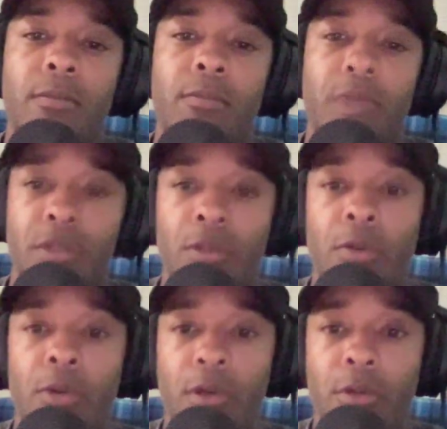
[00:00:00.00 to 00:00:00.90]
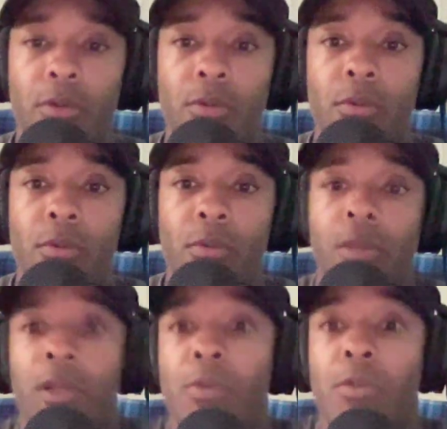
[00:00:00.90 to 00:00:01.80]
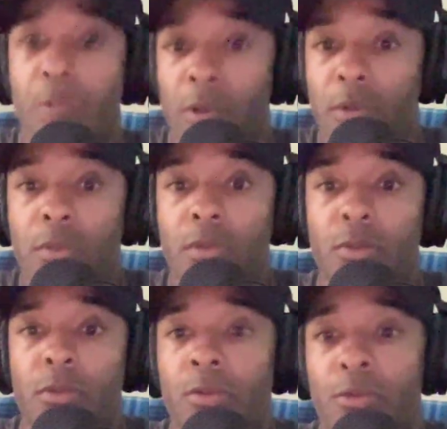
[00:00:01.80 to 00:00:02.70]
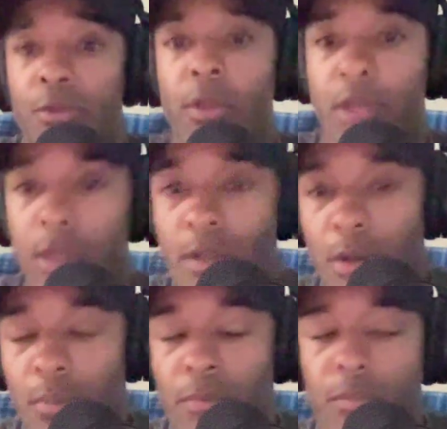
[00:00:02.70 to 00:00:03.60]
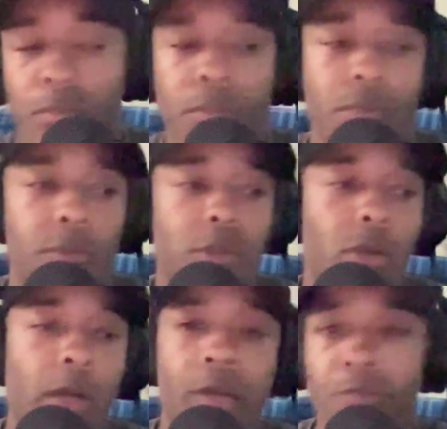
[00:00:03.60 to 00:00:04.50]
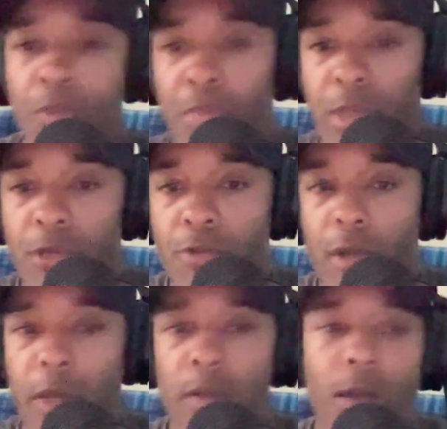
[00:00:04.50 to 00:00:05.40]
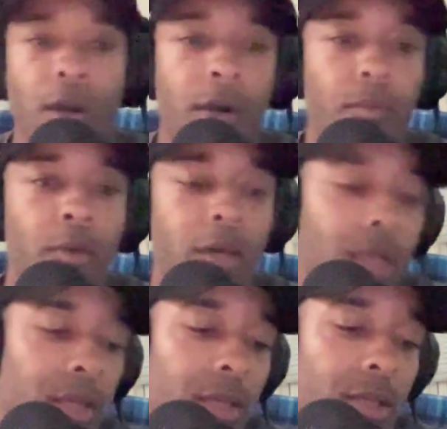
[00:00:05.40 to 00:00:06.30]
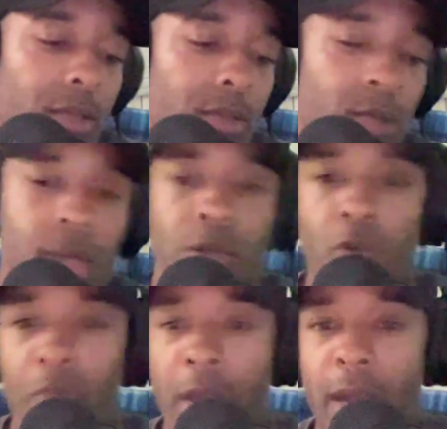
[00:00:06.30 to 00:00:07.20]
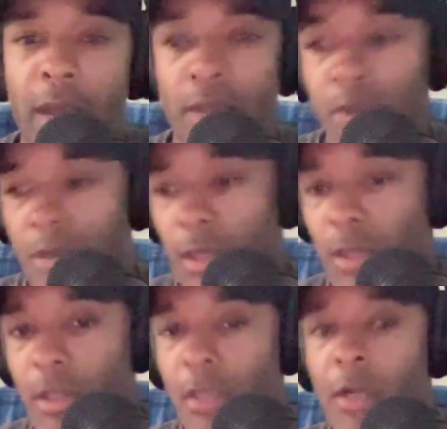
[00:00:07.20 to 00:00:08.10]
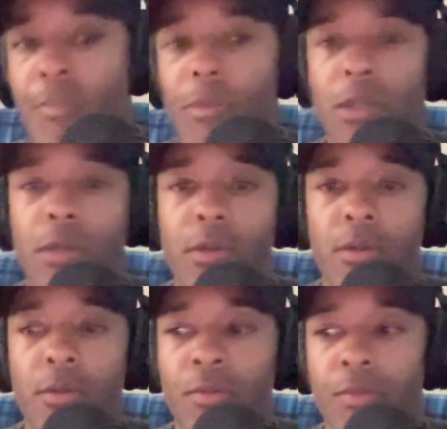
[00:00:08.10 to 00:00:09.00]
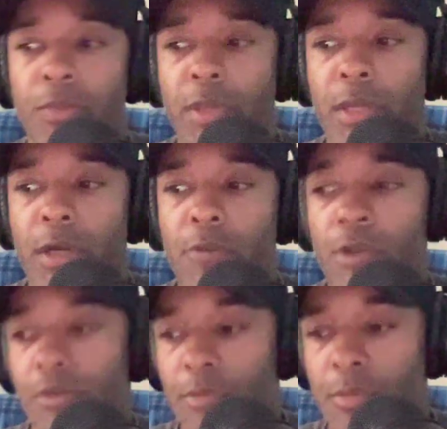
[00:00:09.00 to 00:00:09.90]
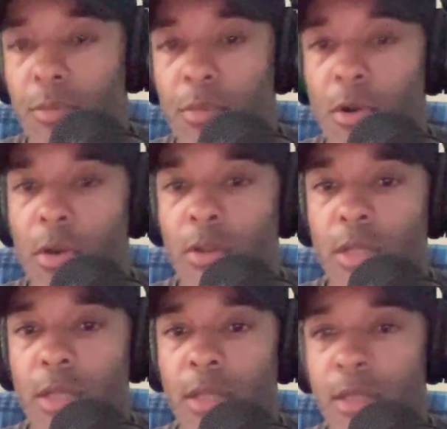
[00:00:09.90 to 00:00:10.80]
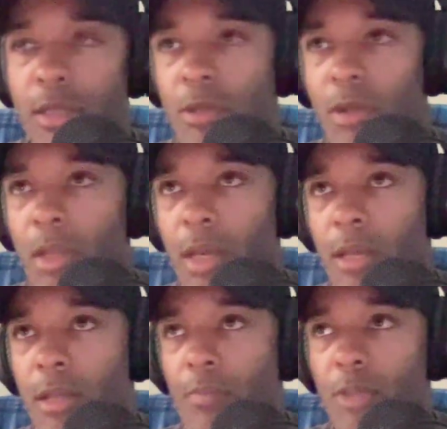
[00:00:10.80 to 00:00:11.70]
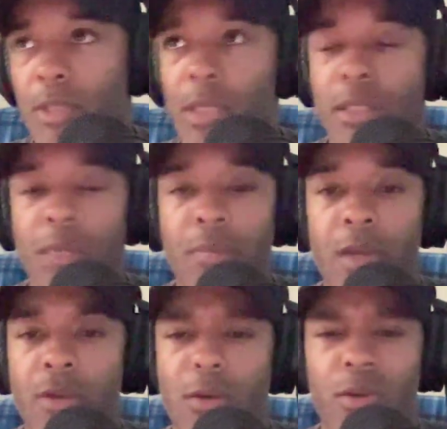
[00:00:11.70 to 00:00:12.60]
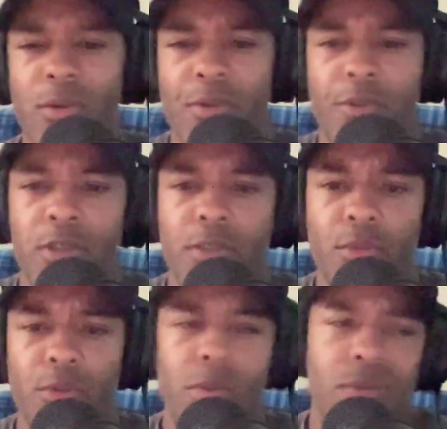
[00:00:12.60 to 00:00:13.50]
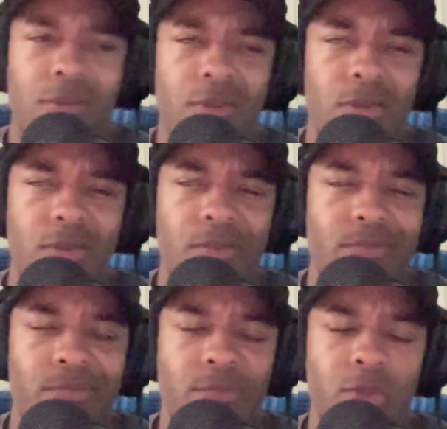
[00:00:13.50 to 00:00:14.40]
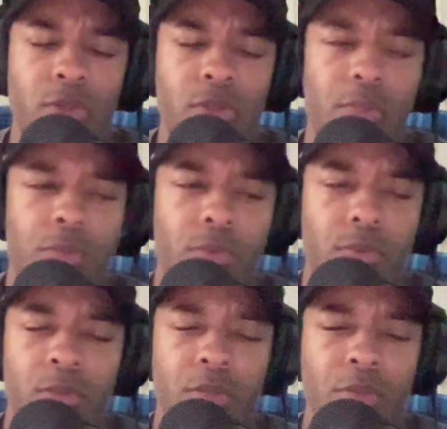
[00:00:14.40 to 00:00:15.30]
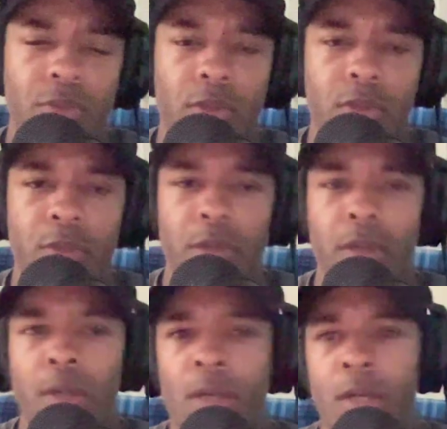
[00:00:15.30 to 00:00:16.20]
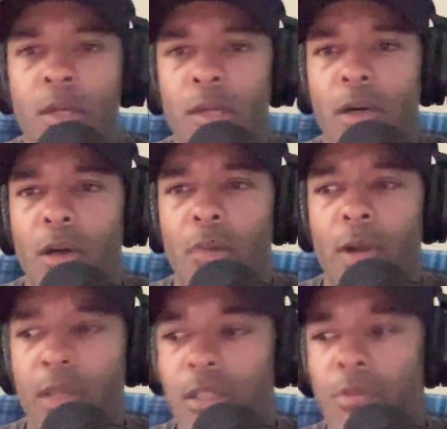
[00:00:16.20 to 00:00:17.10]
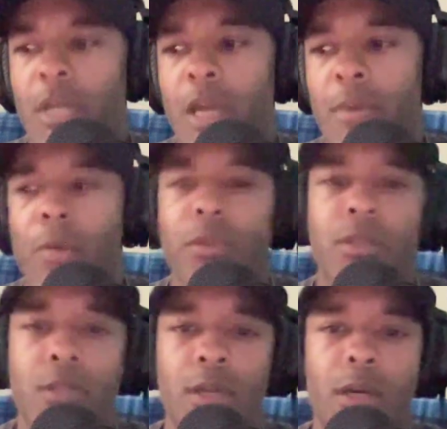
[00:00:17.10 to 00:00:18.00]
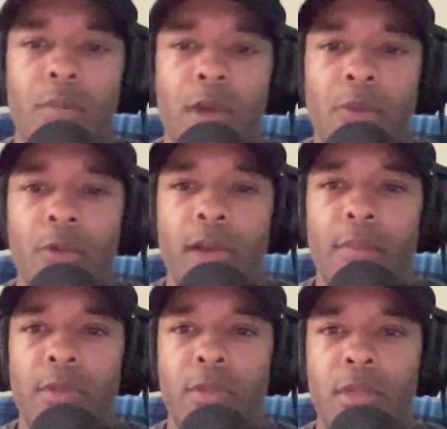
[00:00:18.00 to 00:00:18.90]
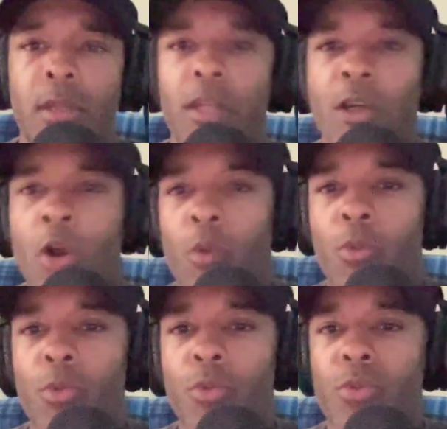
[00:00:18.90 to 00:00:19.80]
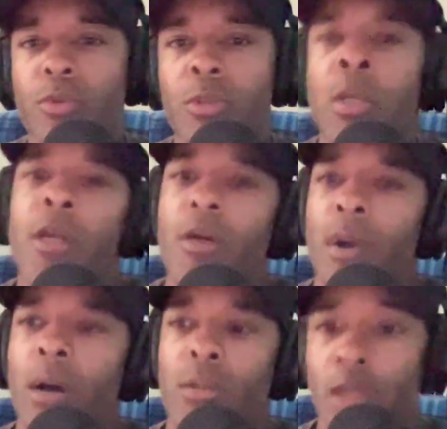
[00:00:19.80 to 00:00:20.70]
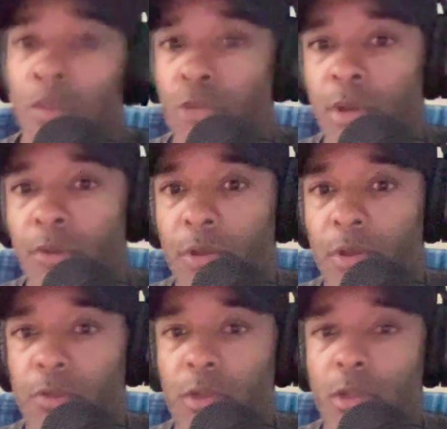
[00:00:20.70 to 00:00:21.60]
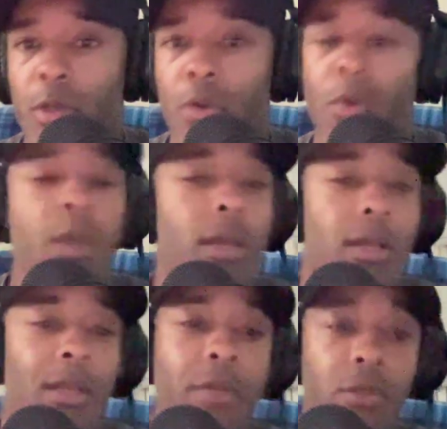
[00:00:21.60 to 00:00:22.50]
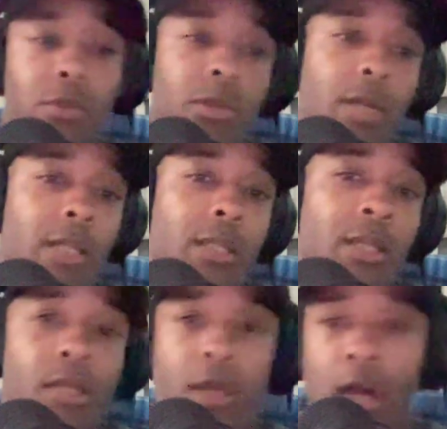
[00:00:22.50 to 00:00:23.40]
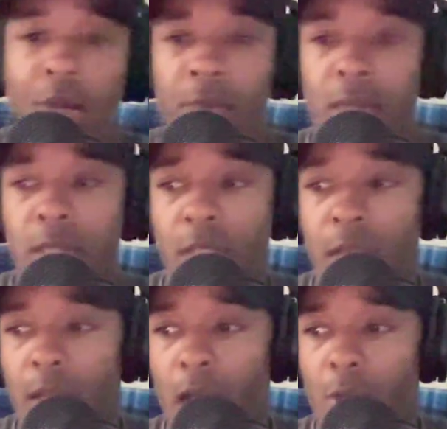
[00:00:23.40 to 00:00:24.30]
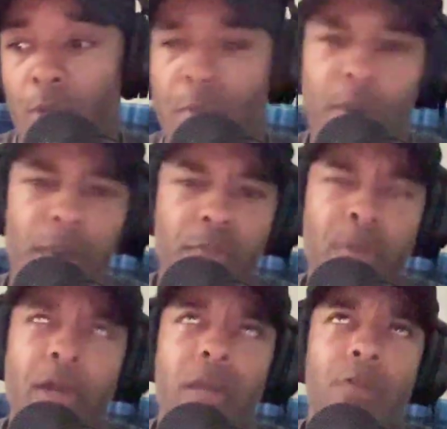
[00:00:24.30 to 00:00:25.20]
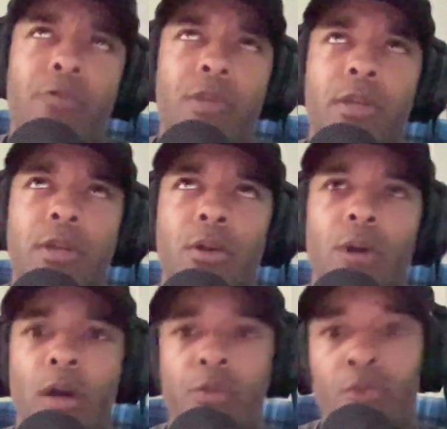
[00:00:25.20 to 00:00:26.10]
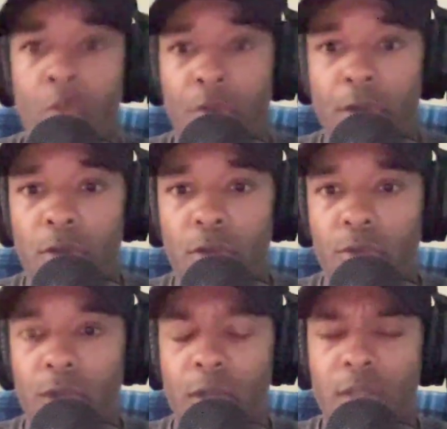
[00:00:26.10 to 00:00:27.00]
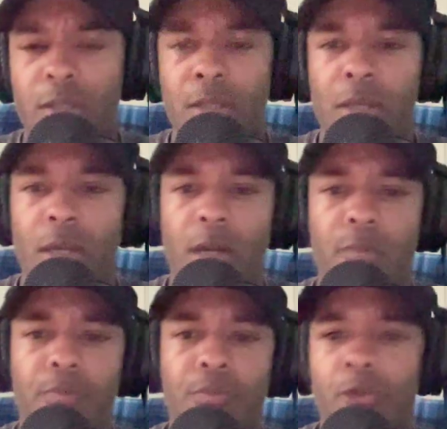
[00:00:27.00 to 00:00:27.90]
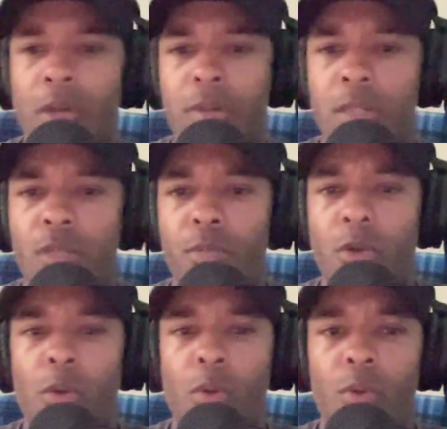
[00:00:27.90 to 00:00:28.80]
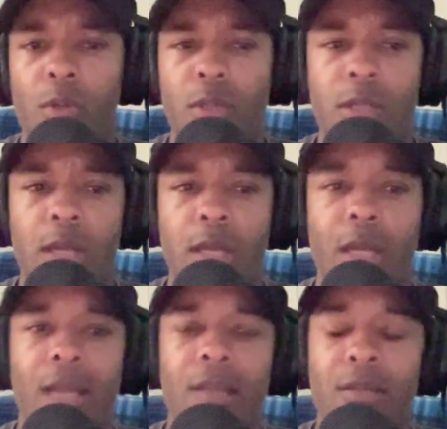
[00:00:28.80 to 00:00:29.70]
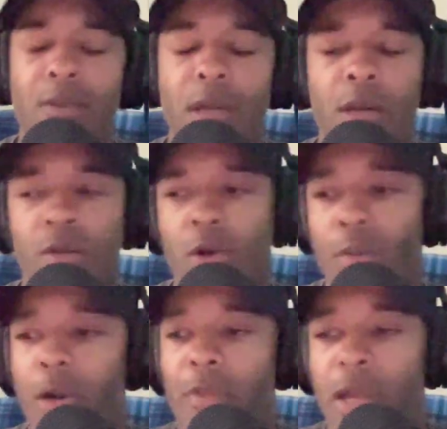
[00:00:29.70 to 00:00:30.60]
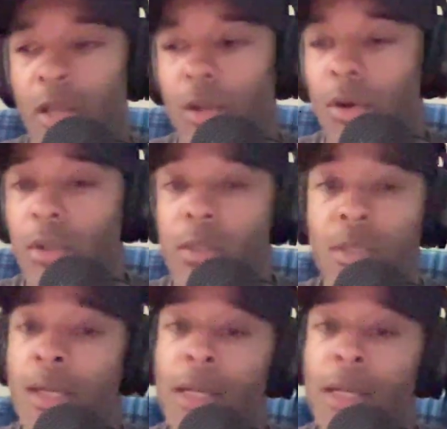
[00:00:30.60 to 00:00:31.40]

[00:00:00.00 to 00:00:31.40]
been doing what they were supposed to from the get go. So I give them a B grade. Um, so now they can go back, uh, clean up the the uh, rough parts, and these a lot of the mistakes they made are, are, are fixable. They're they're they're simple simple things, but um, at least we came out with the dub and we're able to lick our wounds while celebrating the victory. So let me know what you guys think in the comments, and I will be, ma be making a video uh, for my Raiders fans um, probably tomorrow or Wednesday, and I'll talk about that loss.